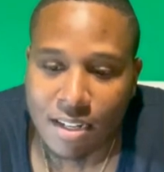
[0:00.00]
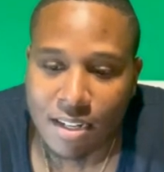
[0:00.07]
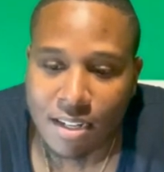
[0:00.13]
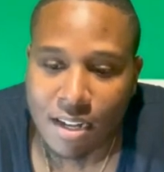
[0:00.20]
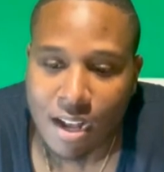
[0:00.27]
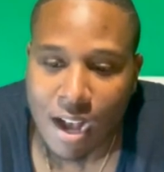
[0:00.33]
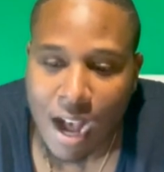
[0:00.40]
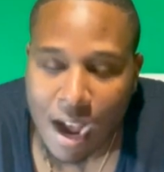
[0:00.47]

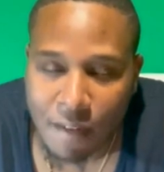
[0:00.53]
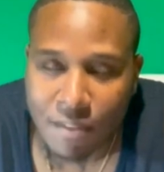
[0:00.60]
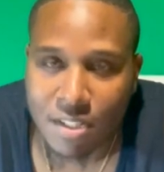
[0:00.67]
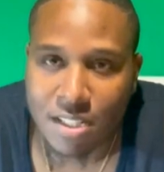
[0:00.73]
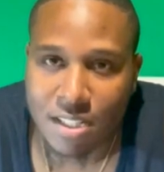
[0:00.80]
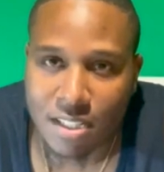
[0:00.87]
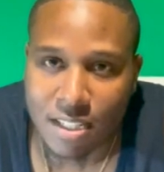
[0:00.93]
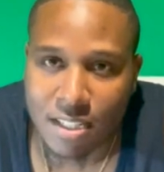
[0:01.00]

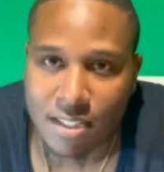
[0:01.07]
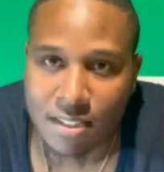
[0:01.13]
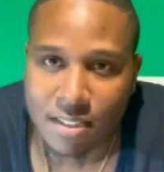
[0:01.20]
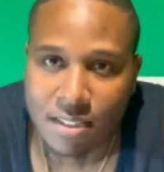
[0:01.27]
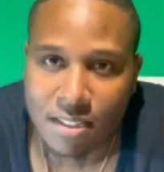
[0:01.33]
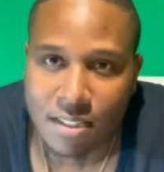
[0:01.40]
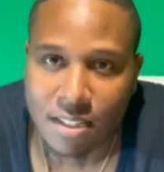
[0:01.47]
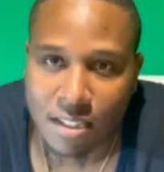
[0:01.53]
Obviously,
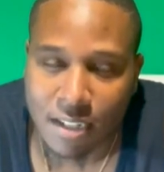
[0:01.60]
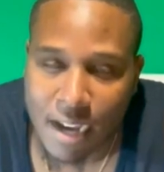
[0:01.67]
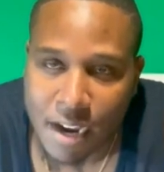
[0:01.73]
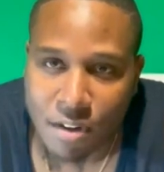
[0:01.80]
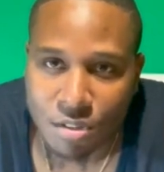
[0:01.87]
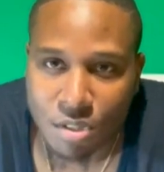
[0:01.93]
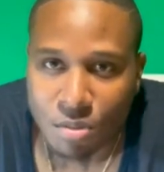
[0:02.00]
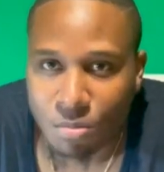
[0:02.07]
the
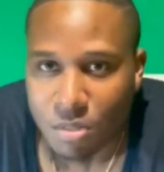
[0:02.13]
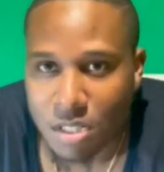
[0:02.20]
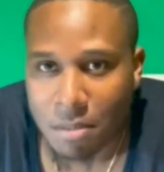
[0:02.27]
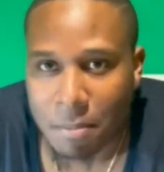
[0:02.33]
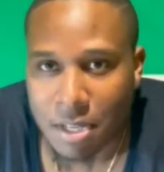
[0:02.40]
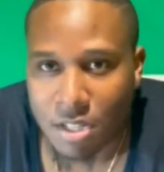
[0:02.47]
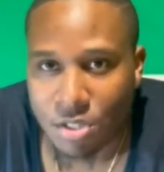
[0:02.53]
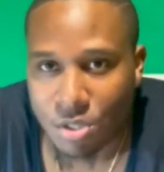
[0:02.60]
Lakers was the
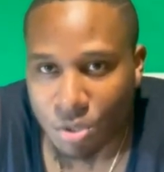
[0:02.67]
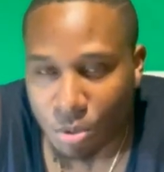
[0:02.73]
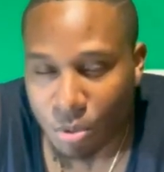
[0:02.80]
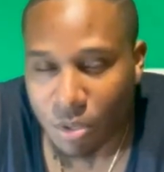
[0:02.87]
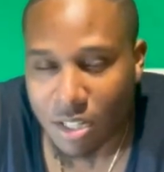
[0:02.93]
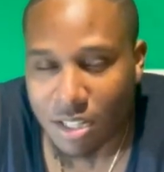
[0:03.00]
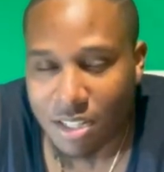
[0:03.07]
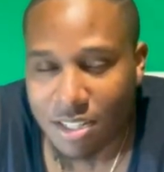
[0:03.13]
biggest
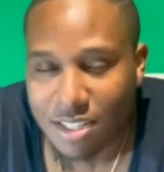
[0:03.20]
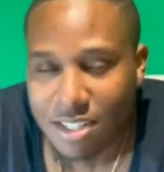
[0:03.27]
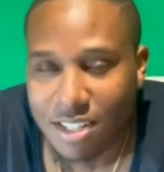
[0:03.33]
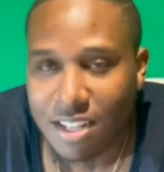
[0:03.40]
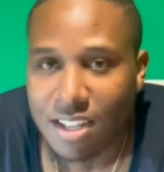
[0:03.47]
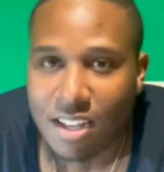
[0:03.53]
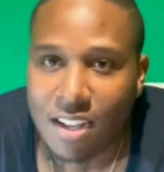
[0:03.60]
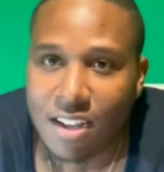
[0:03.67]
story,
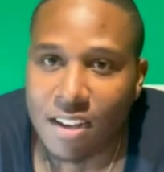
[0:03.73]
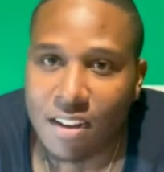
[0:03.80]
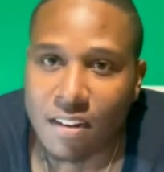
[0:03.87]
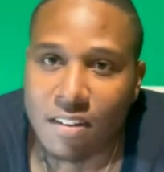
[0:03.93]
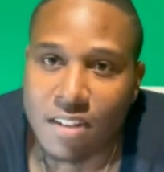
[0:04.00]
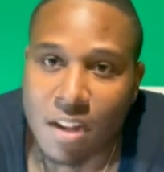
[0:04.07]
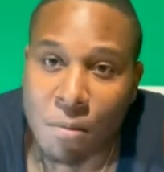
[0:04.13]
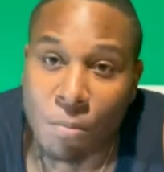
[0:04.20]

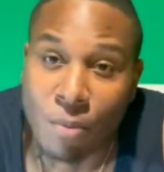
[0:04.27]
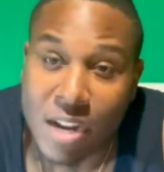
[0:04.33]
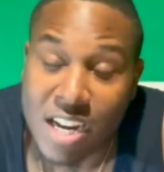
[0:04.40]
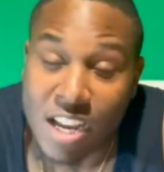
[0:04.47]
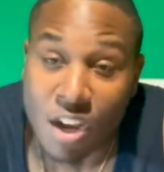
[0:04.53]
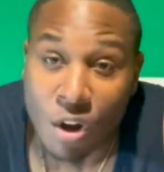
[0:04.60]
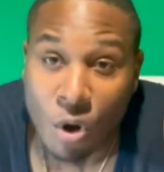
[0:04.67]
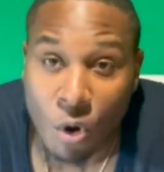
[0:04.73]
them winning
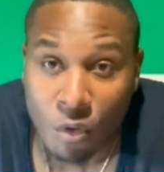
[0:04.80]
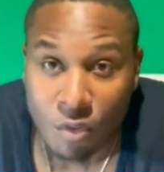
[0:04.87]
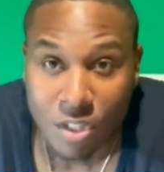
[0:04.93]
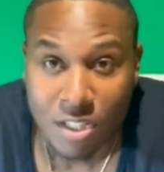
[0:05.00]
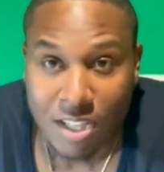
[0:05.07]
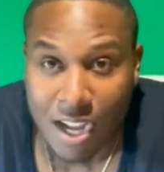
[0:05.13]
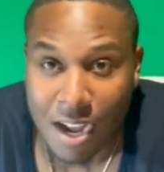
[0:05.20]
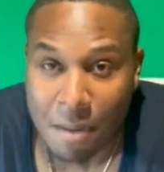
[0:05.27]
in
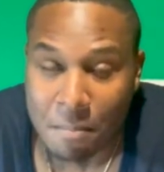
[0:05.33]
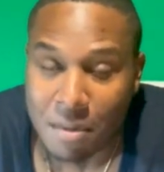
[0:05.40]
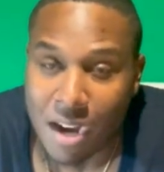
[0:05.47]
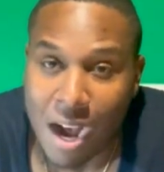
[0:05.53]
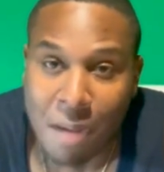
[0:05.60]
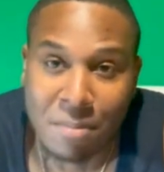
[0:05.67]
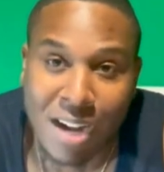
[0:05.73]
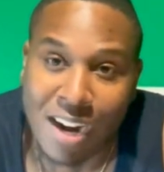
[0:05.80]
overtime. But
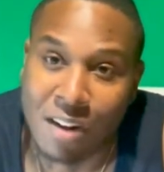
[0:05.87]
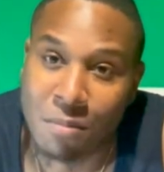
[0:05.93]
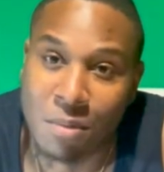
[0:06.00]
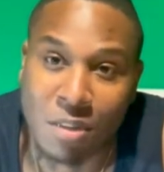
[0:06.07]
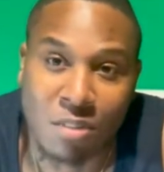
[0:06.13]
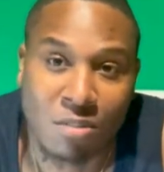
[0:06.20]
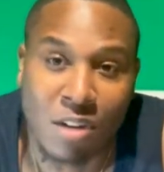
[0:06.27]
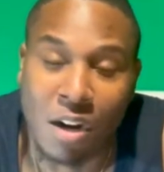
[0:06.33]
I'm not gonna,
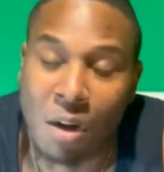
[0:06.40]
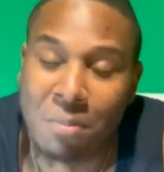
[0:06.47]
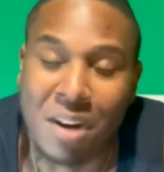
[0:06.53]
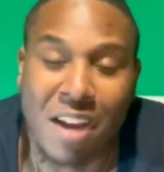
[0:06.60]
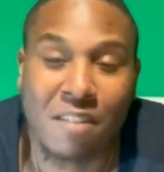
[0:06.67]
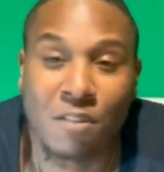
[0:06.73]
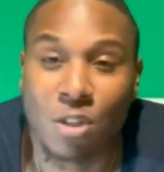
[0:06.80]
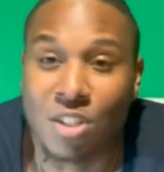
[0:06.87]
even, I'm not
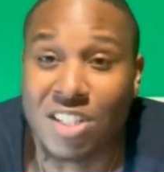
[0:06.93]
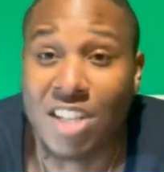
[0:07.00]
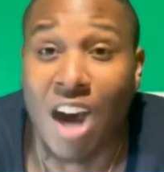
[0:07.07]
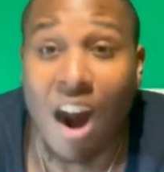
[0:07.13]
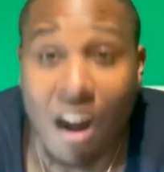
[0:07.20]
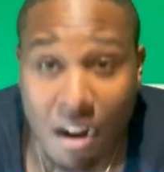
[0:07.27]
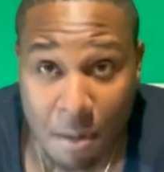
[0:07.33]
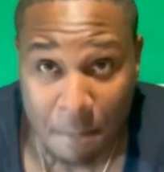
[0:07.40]
even gonna
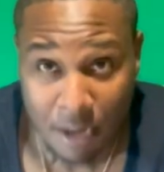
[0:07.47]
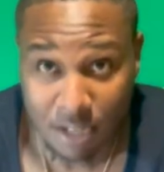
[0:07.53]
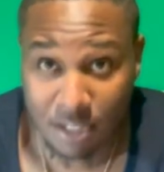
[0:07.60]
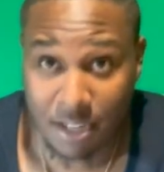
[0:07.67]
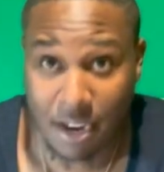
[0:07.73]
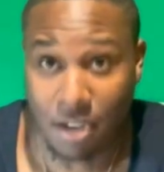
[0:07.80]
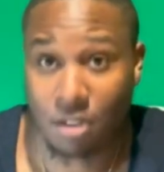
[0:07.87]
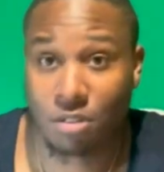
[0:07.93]
talk about the
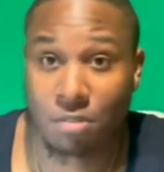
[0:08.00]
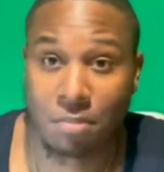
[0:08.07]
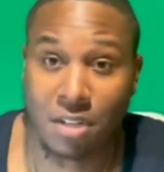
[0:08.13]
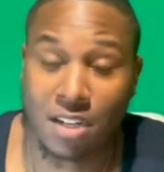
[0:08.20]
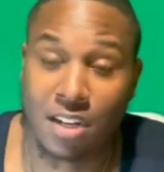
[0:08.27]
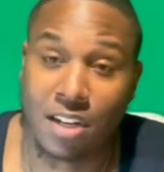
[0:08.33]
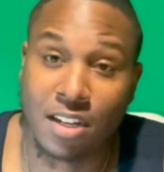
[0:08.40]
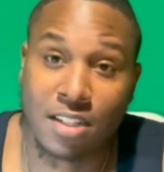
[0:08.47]
Lakers
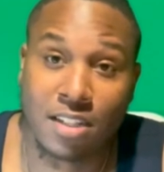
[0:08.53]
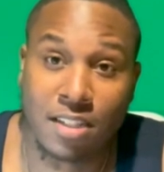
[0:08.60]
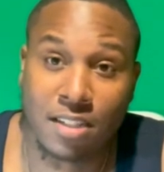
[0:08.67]
because